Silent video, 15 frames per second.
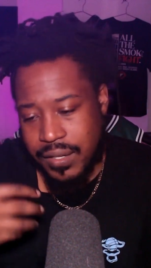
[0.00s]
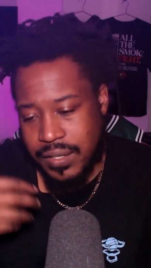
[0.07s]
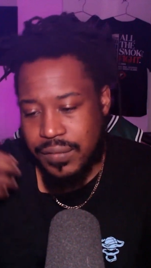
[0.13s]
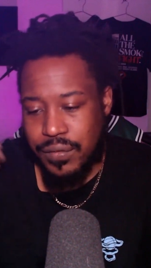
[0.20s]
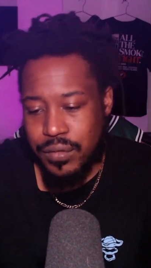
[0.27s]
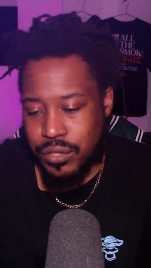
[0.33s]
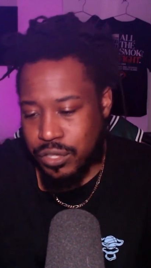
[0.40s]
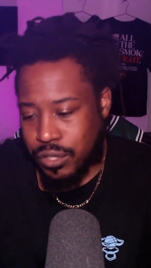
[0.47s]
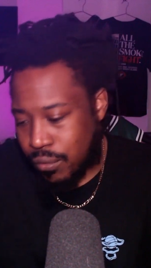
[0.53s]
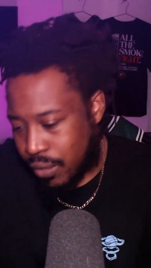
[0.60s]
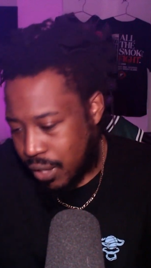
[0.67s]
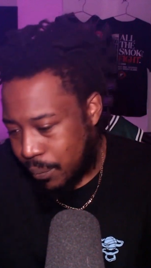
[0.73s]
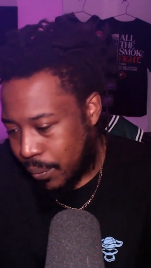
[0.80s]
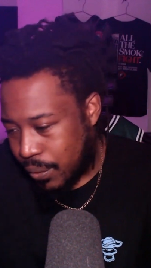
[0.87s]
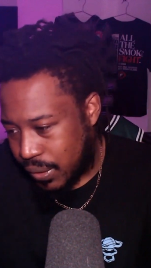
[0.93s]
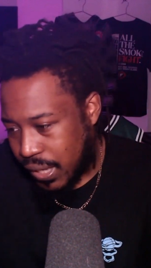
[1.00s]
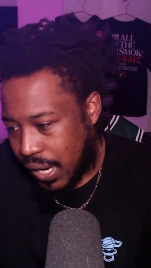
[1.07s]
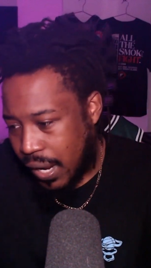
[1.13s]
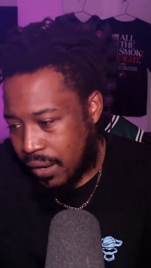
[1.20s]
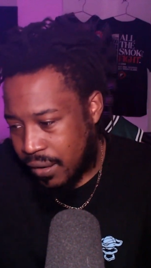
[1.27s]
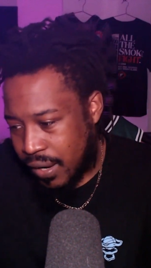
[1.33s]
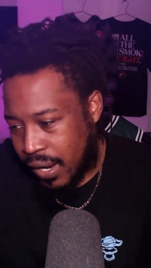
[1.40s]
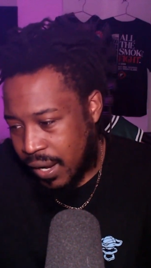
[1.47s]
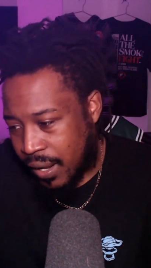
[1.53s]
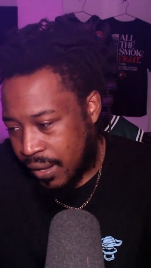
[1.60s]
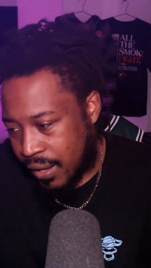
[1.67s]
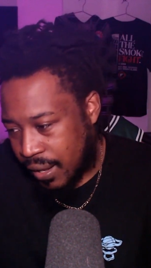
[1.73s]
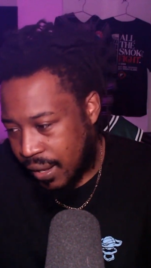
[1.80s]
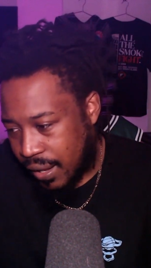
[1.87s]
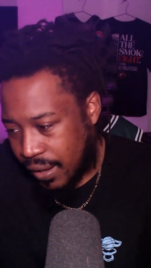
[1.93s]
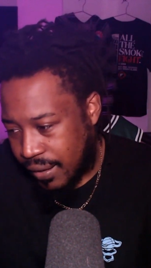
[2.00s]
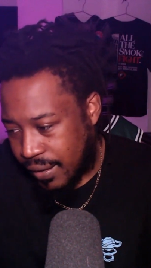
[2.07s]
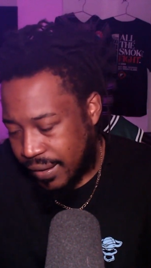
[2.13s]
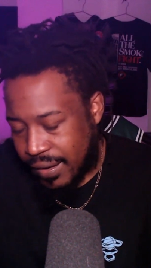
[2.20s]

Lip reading: If you showed up on Saturday, again,